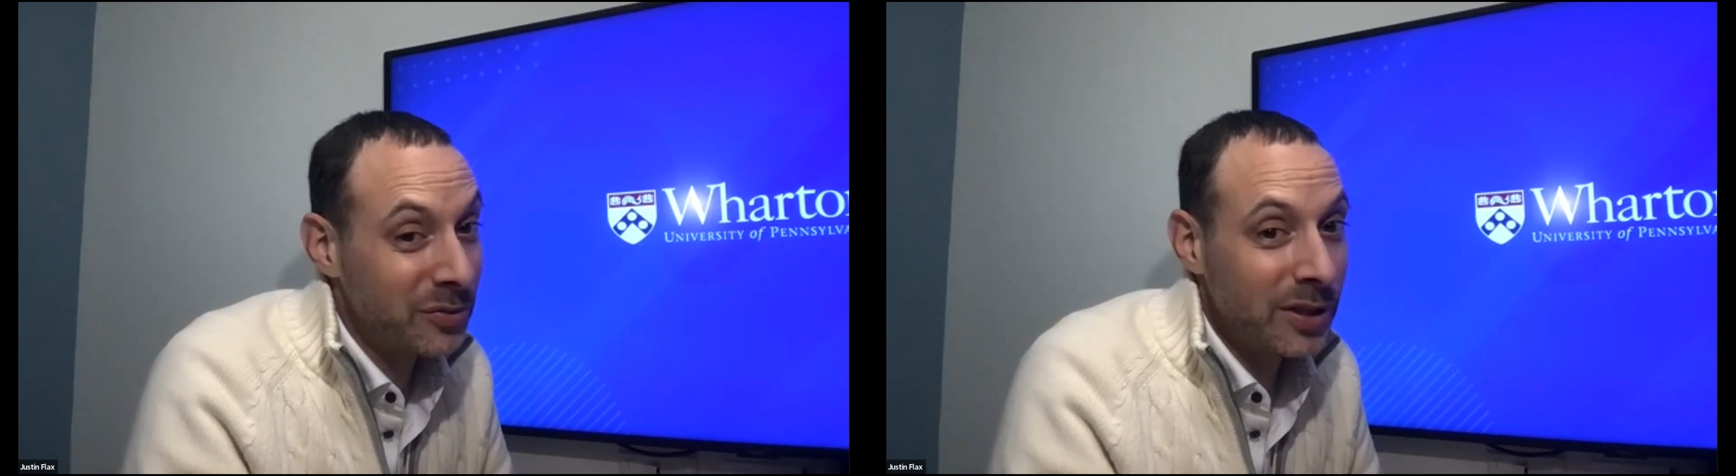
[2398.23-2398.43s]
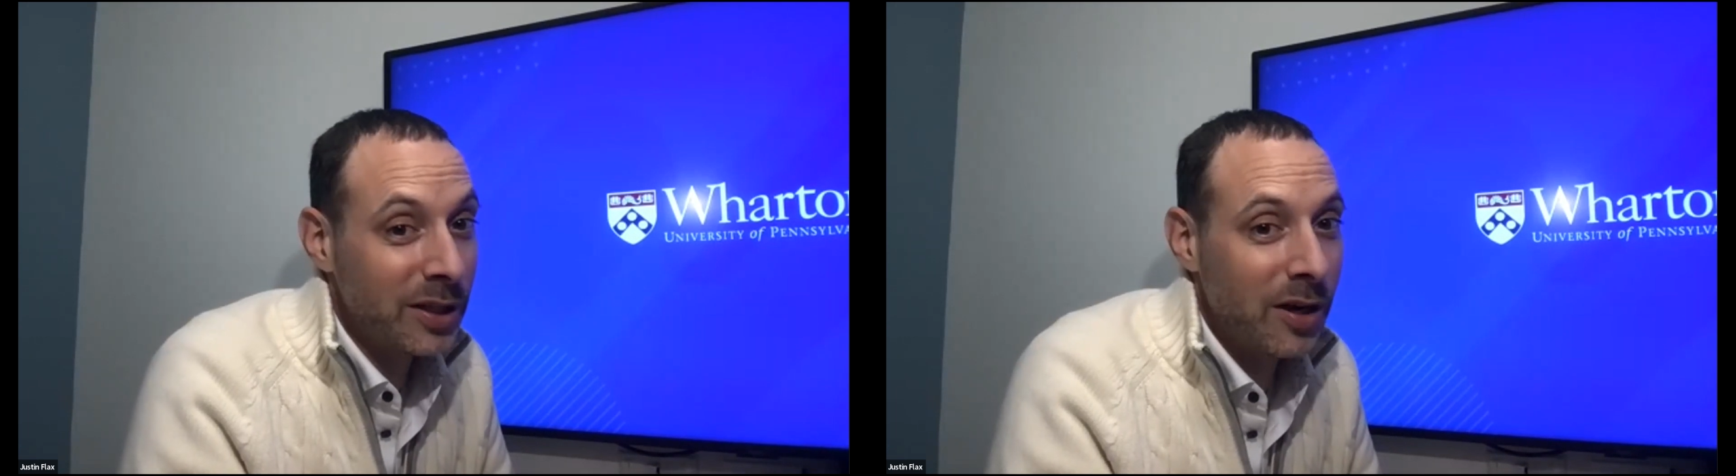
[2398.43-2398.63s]

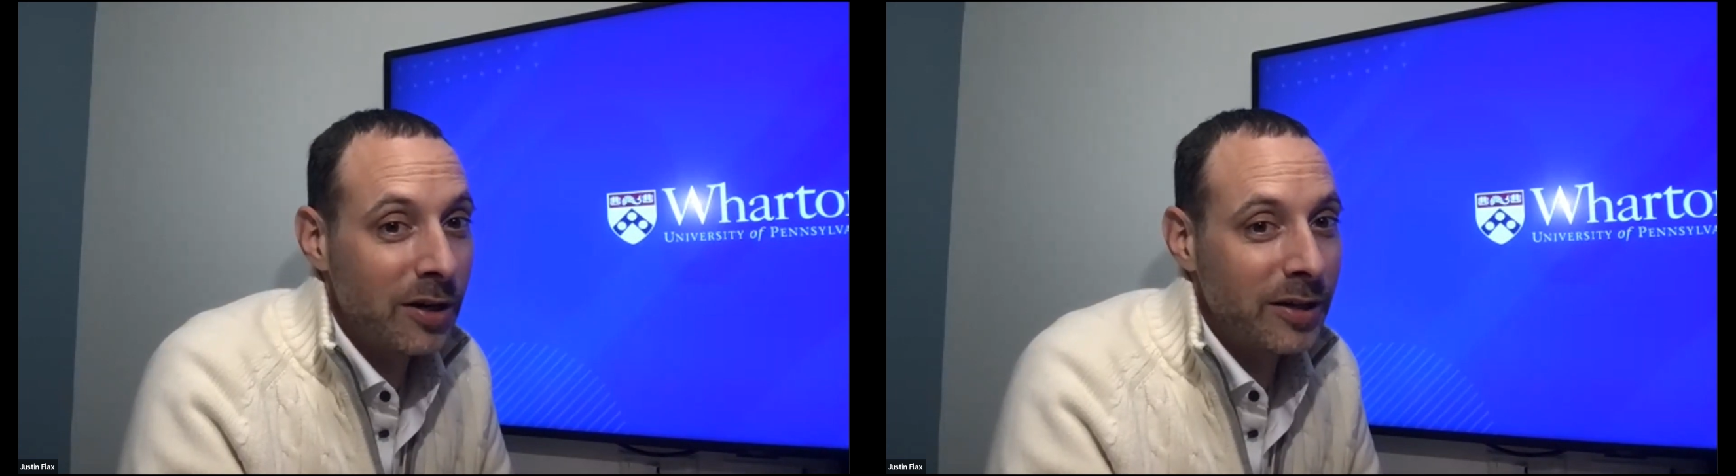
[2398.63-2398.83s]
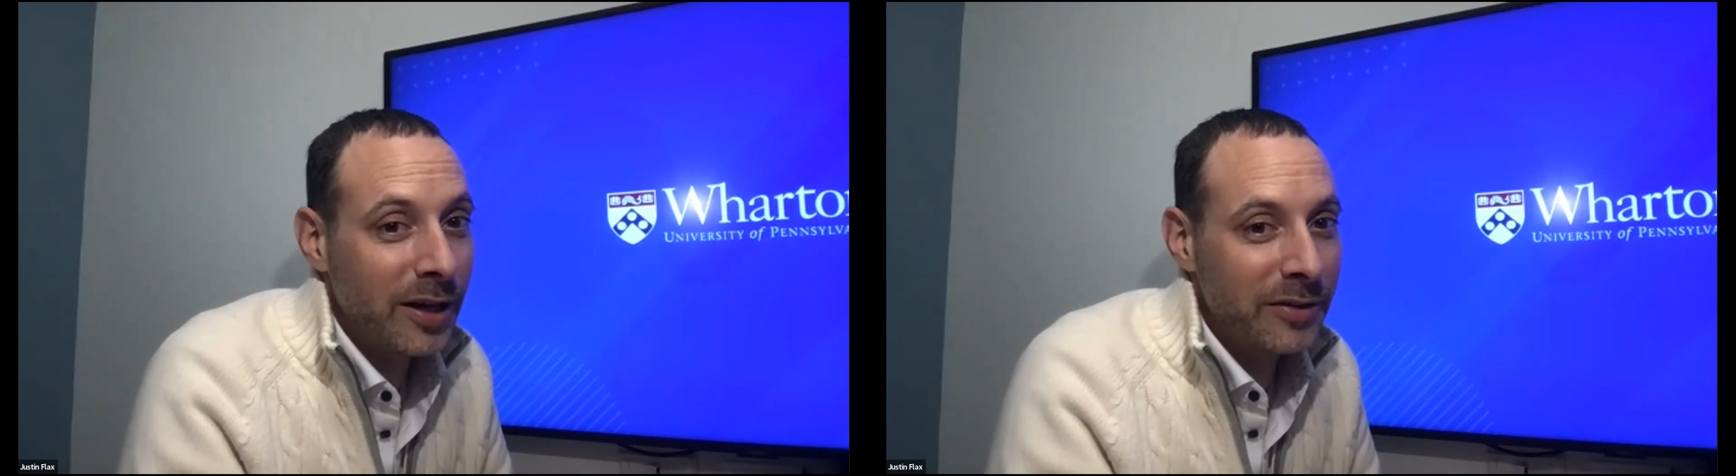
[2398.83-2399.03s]
really
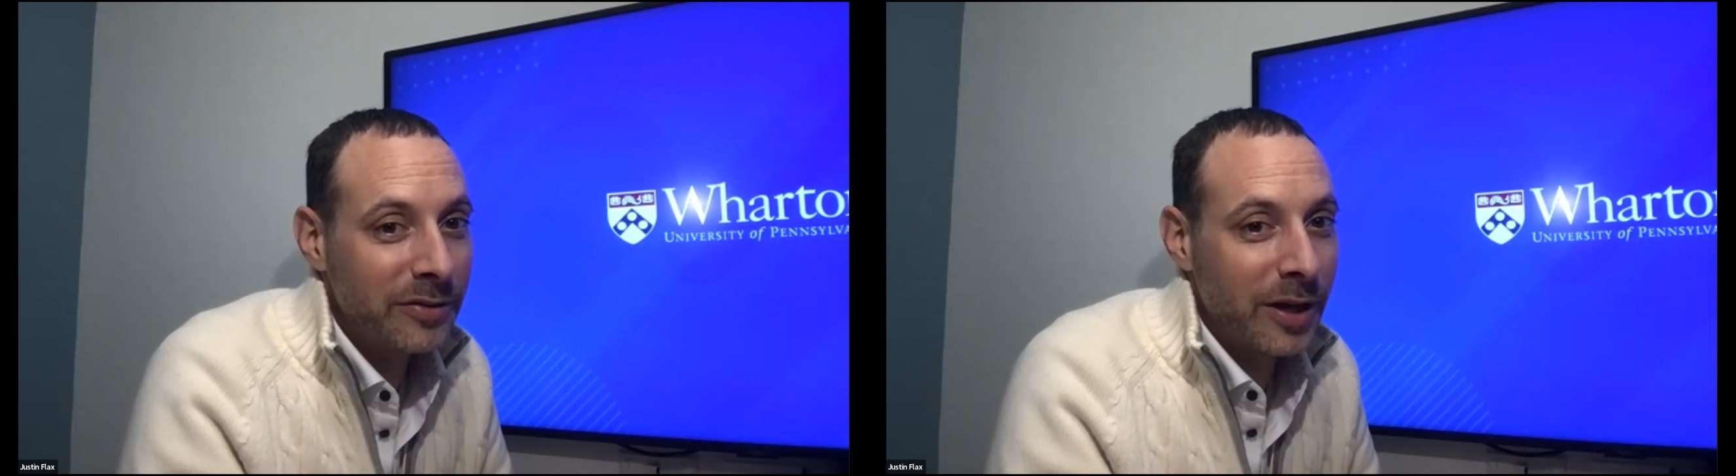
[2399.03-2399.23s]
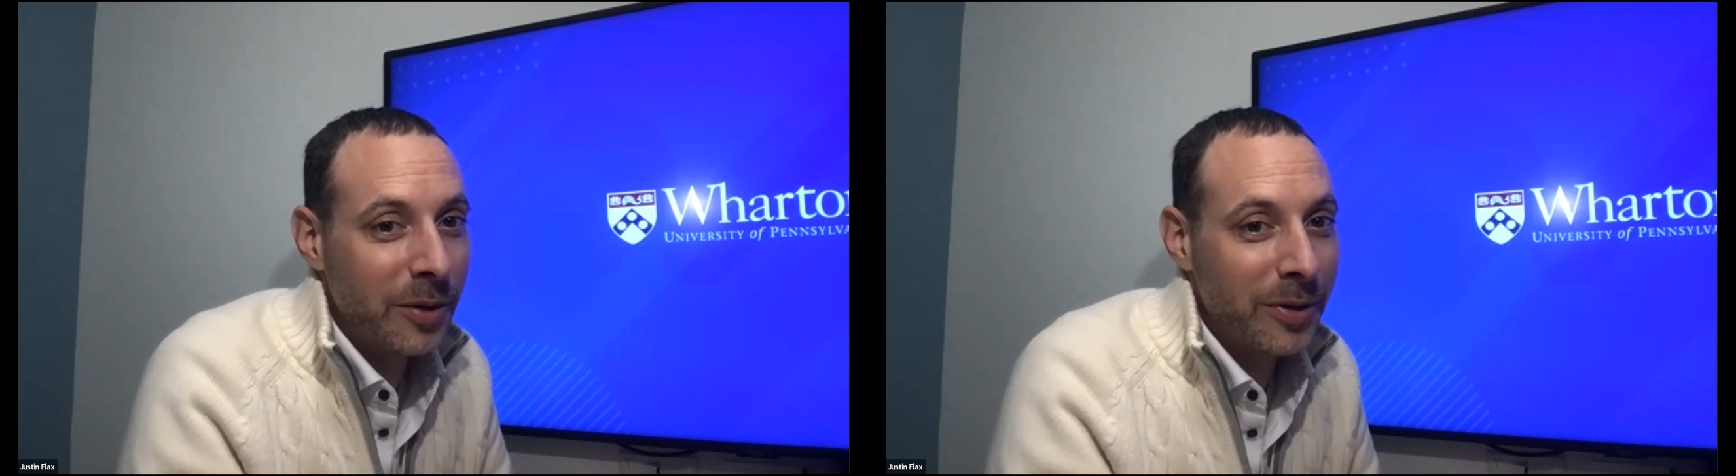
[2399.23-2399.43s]
hard to
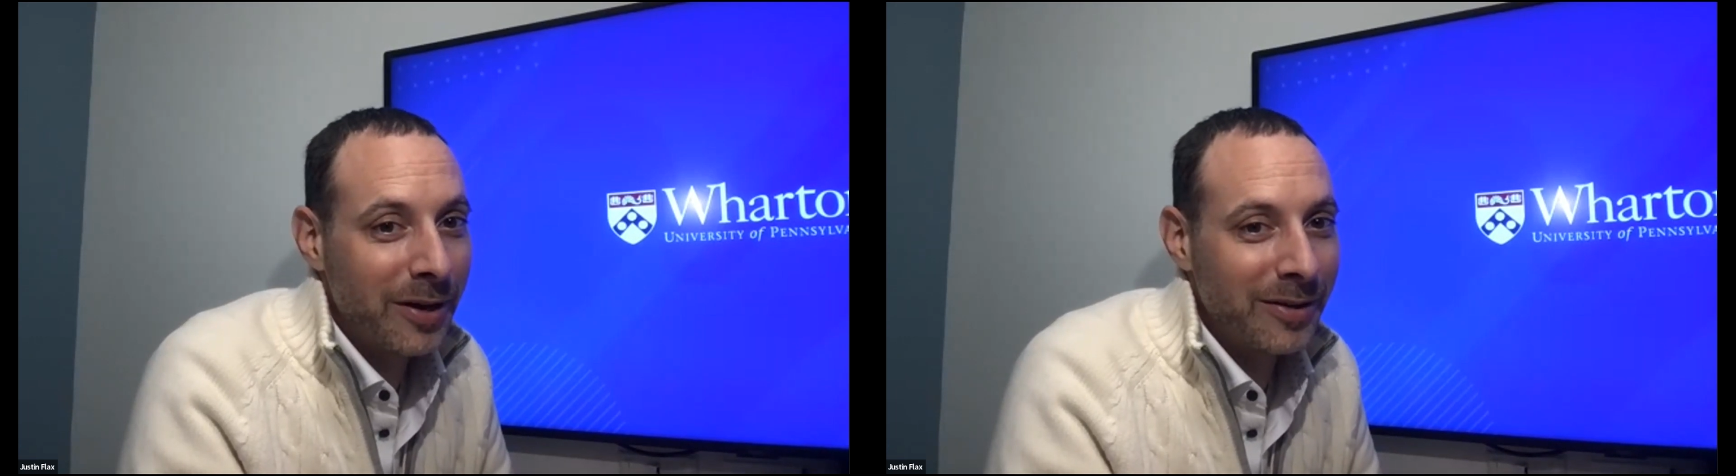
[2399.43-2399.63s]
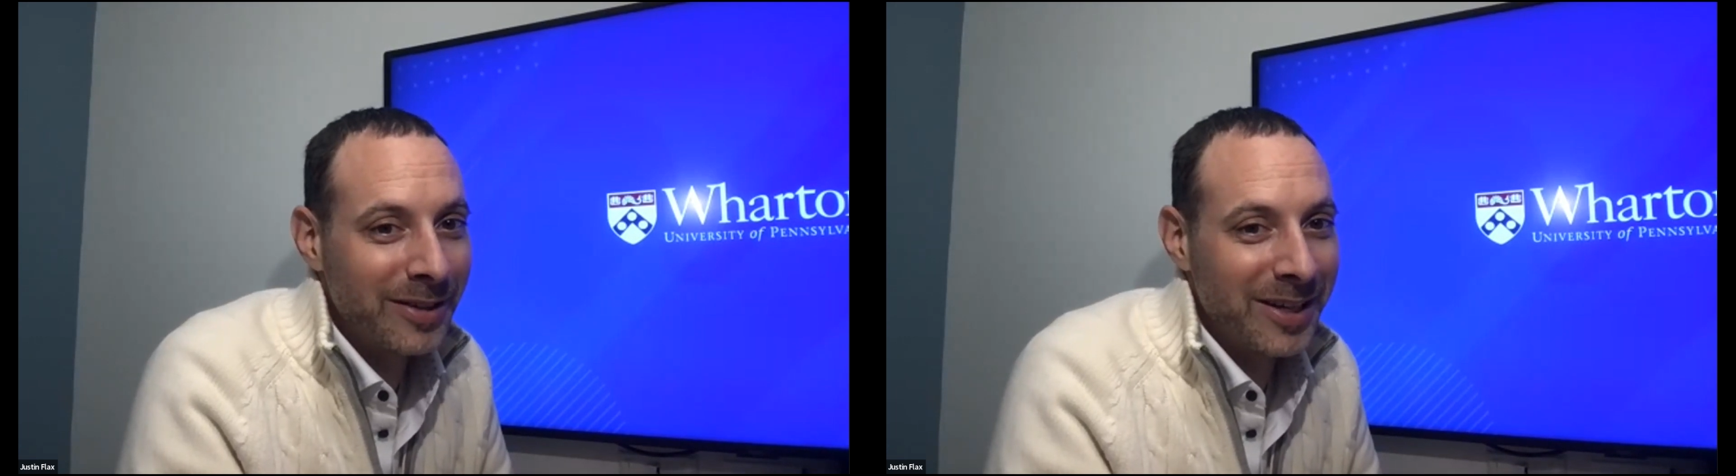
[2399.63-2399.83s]
answer that
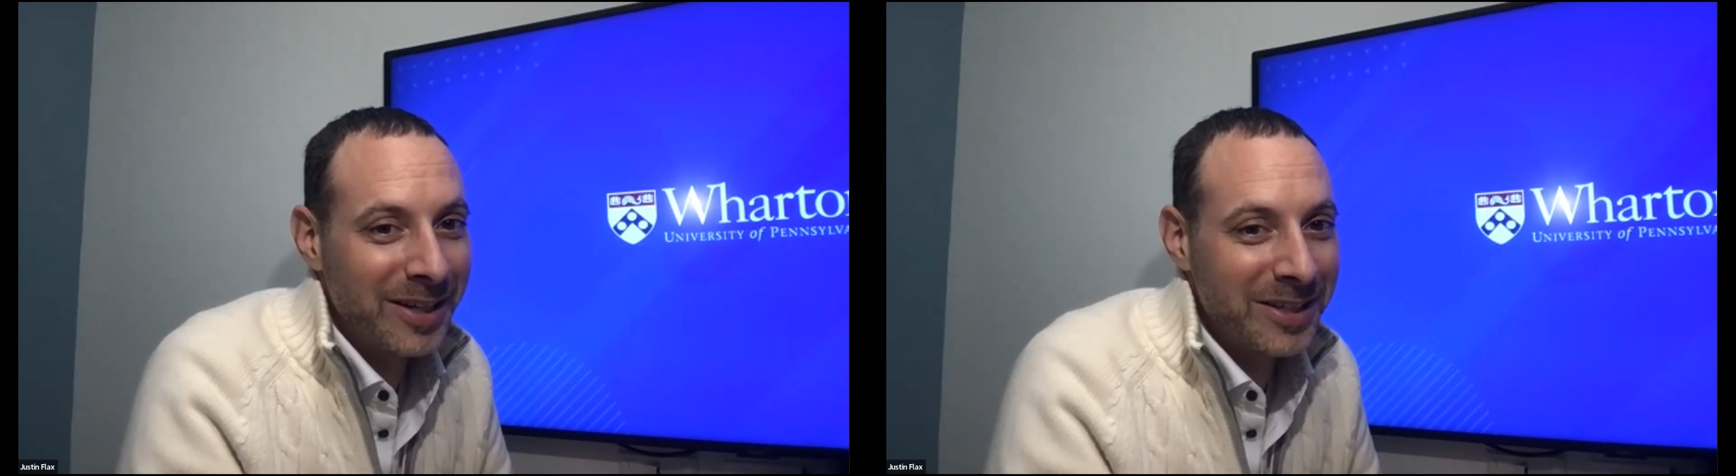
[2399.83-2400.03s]
without getting